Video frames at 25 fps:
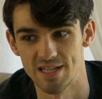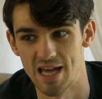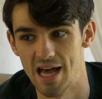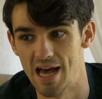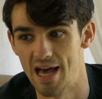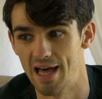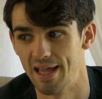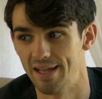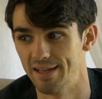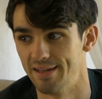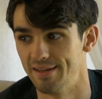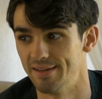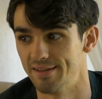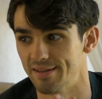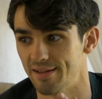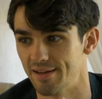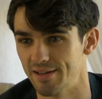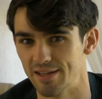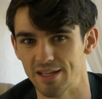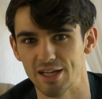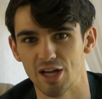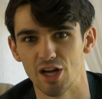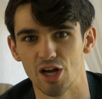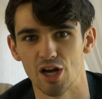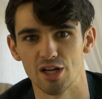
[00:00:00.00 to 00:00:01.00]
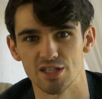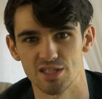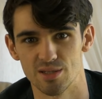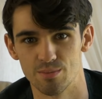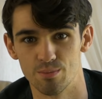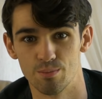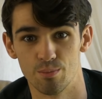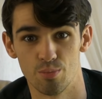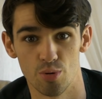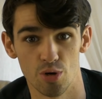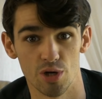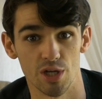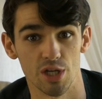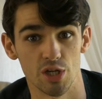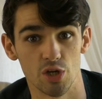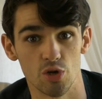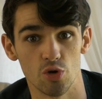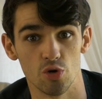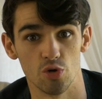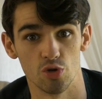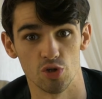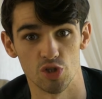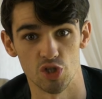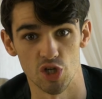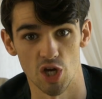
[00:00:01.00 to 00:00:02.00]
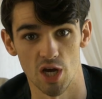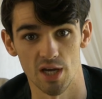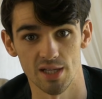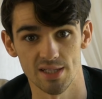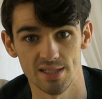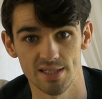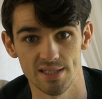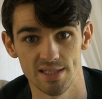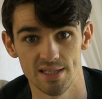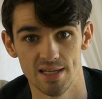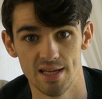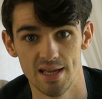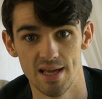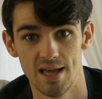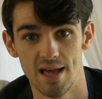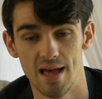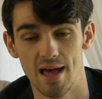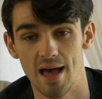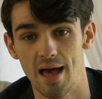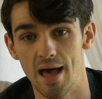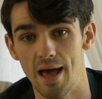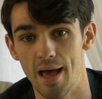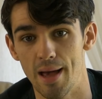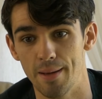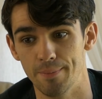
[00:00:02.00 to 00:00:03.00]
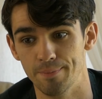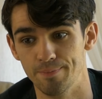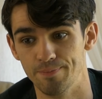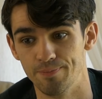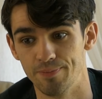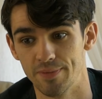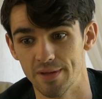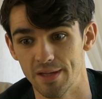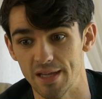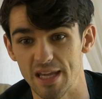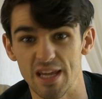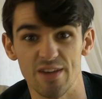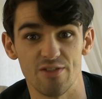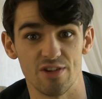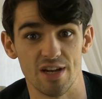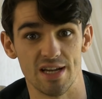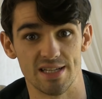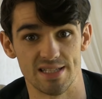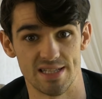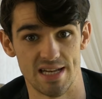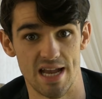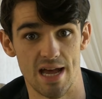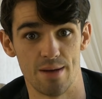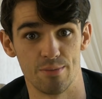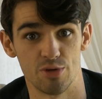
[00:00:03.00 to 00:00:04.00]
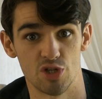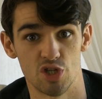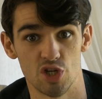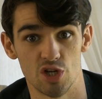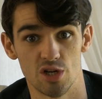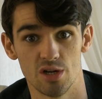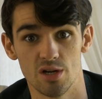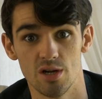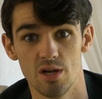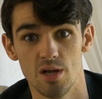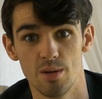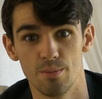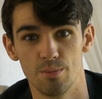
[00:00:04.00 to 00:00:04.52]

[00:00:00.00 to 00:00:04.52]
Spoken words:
and I think I got some pretty cool shots, even as an amateur.